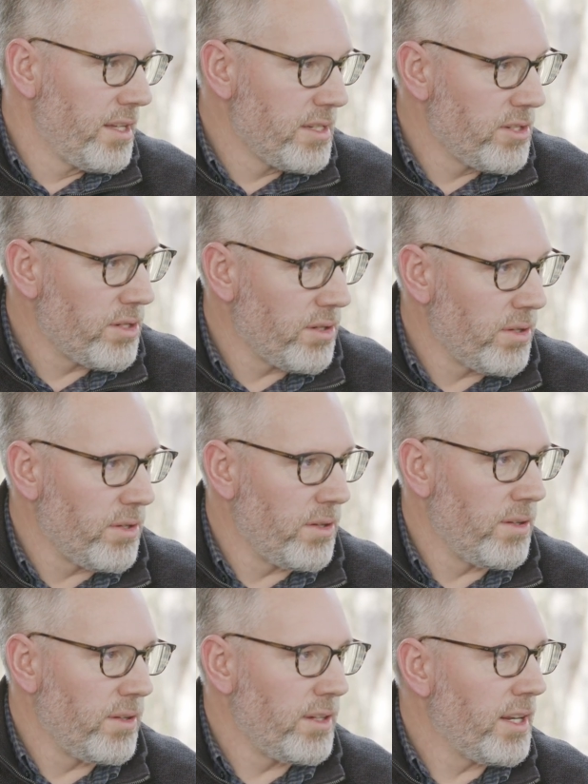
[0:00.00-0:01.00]

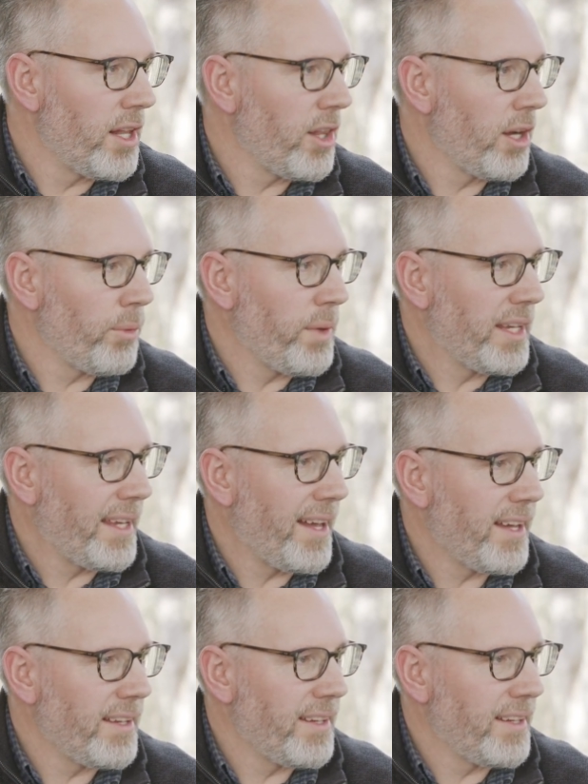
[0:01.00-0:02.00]
to, you know, like we
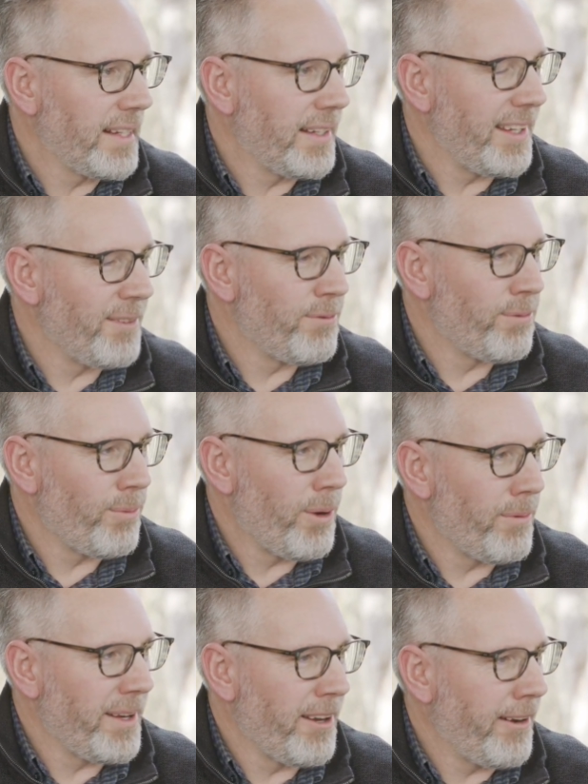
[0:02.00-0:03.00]
can't give what
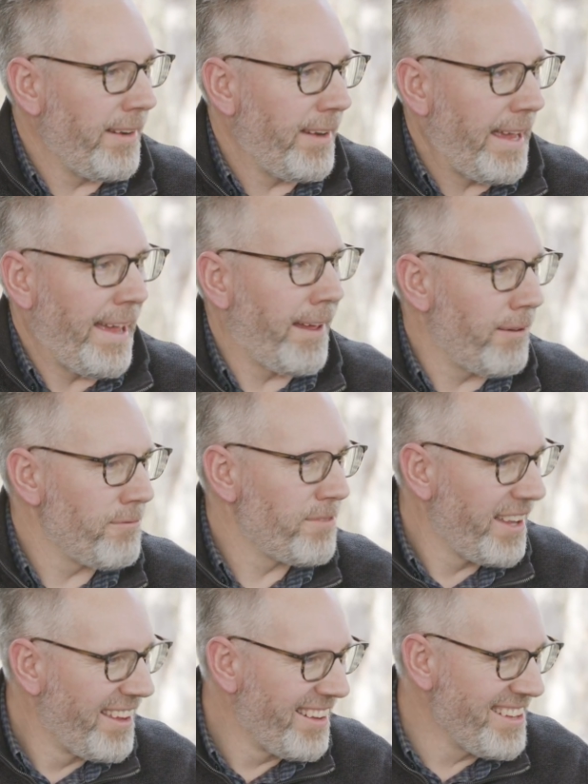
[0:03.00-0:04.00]
we don't have.
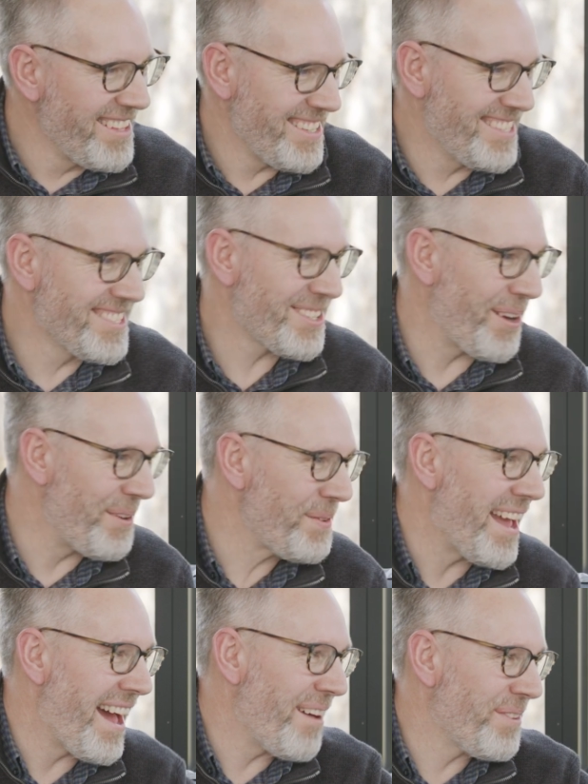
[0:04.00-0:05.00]
So
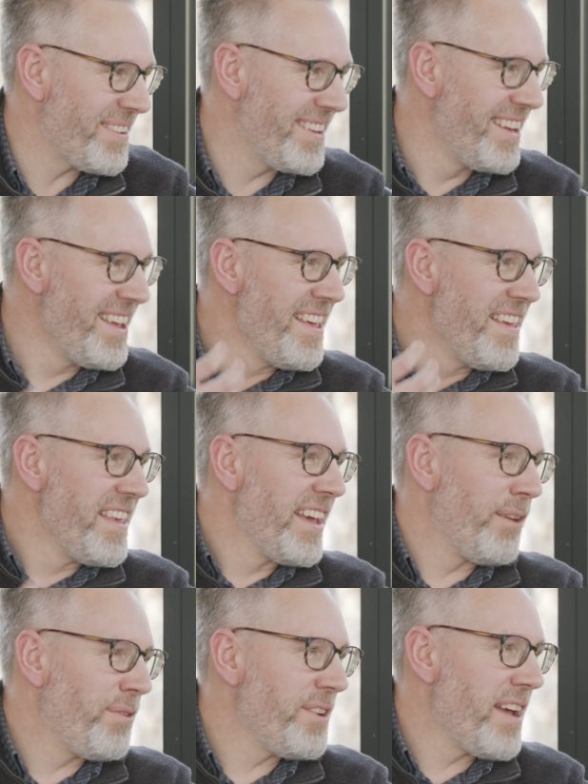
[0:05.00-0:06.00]

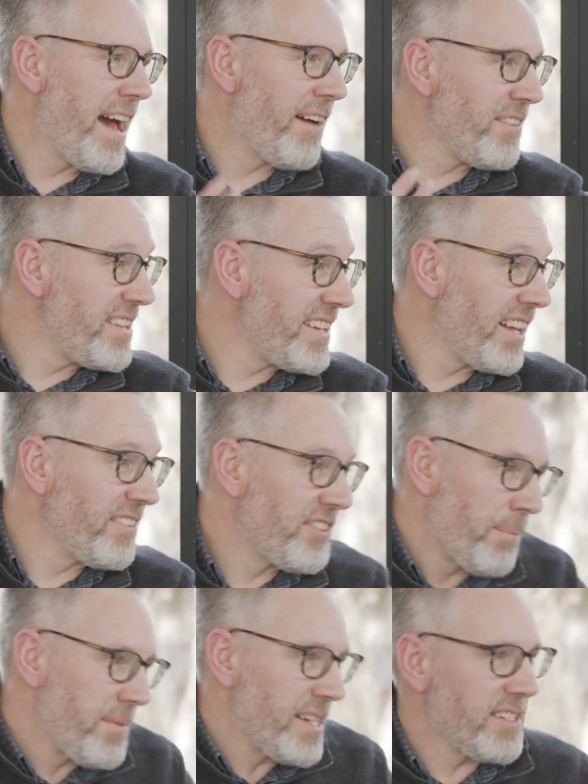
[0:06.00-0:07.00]
if you haven't done
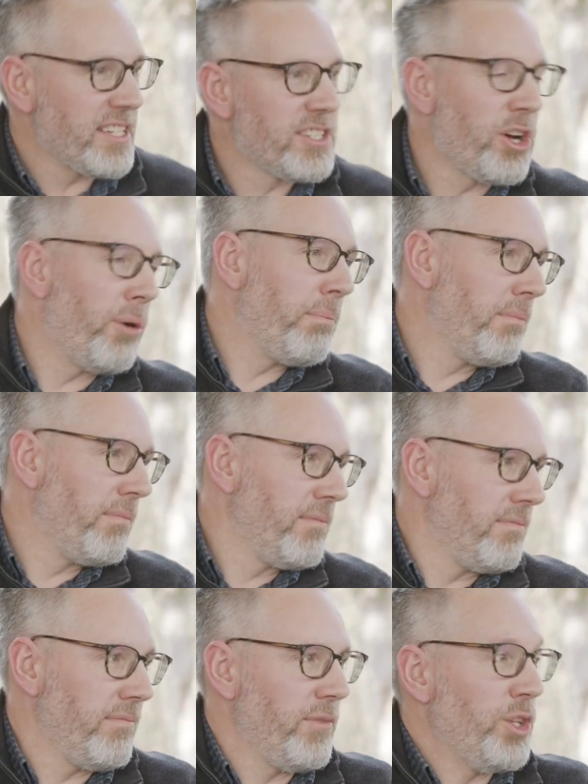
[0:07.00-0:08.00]
something to top
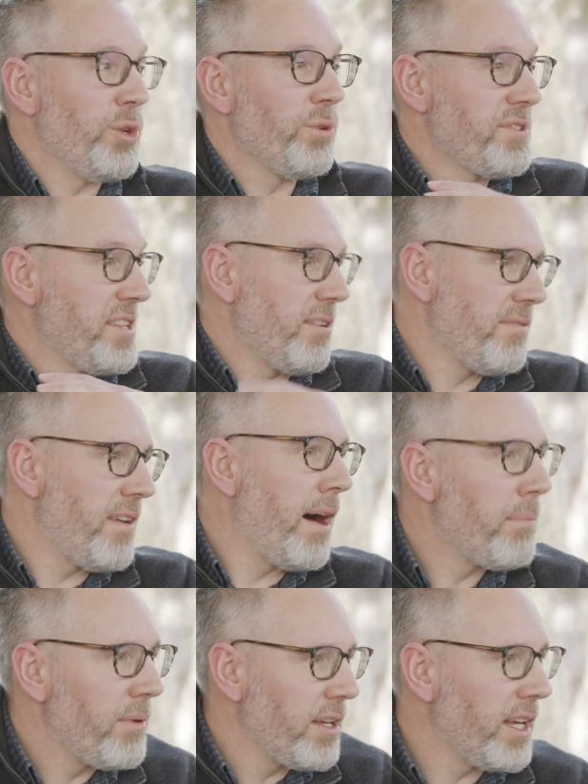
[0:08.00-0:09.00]
yourself
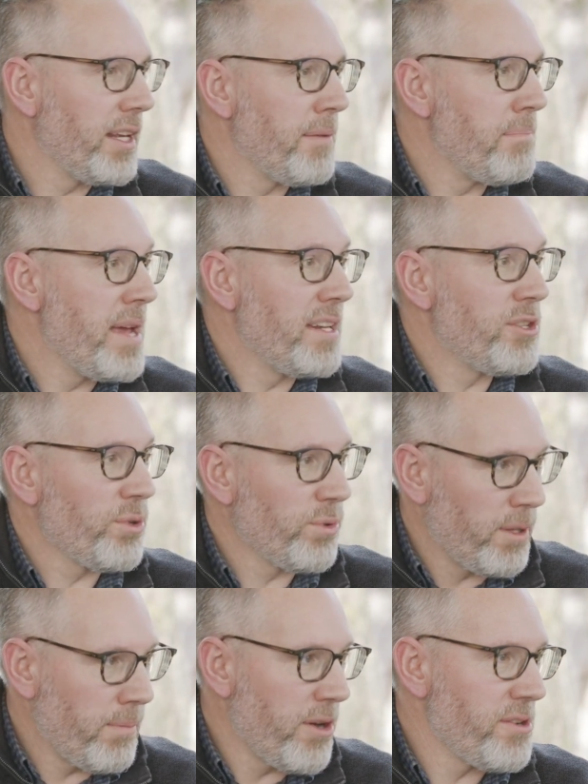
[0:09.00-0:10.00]
up in a
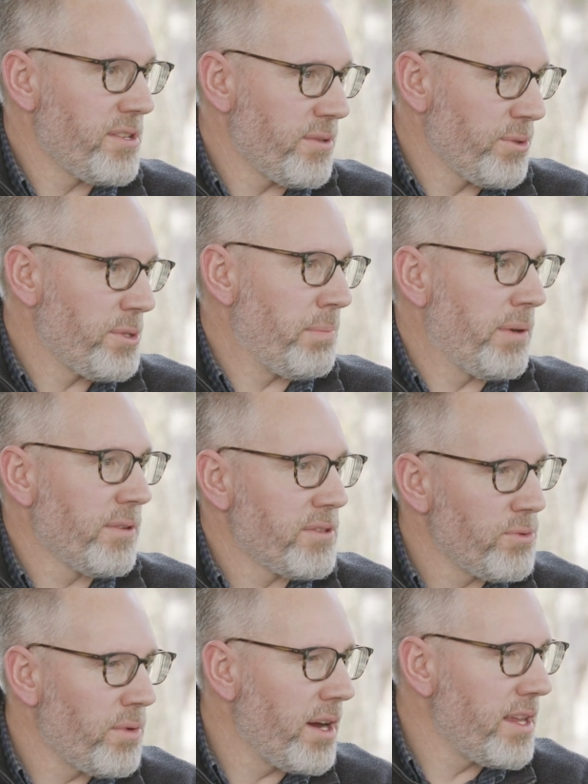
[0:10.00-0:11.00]
mental, emotional,
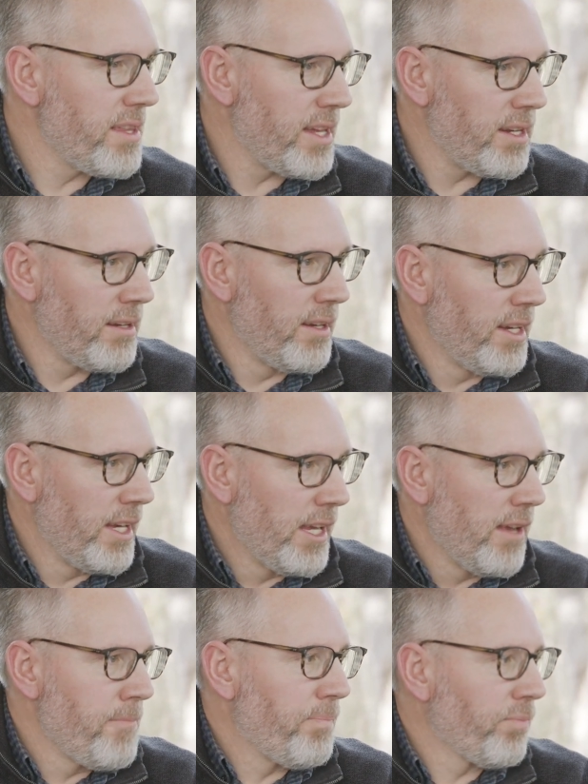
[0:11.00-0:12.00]
spiritual way, then
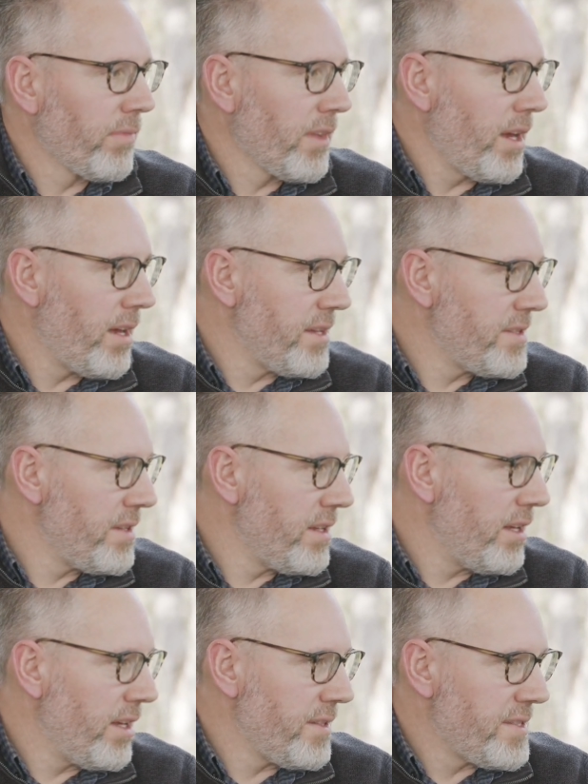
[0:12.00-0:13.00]

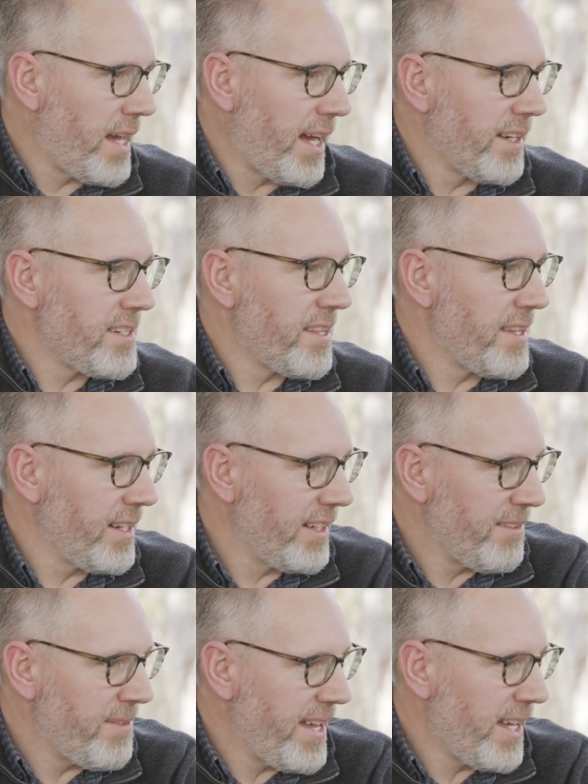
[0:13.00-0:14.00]
it's hard to then
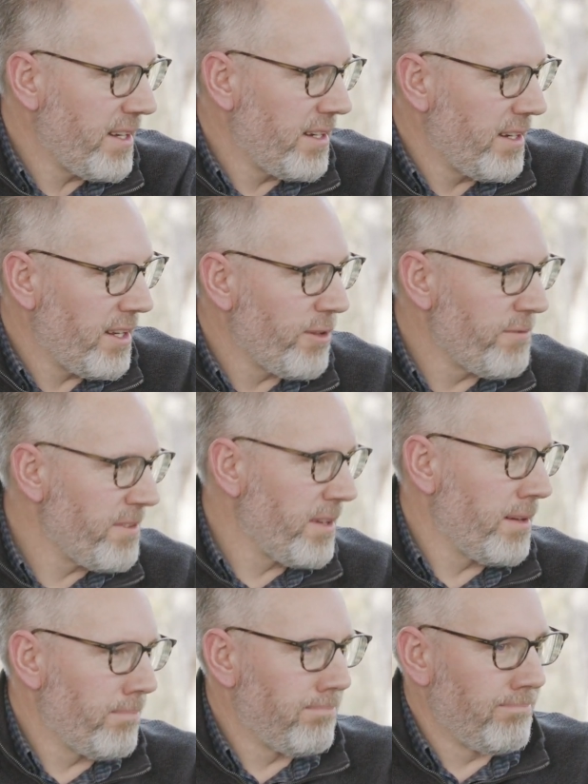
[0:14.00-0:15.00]
give out of a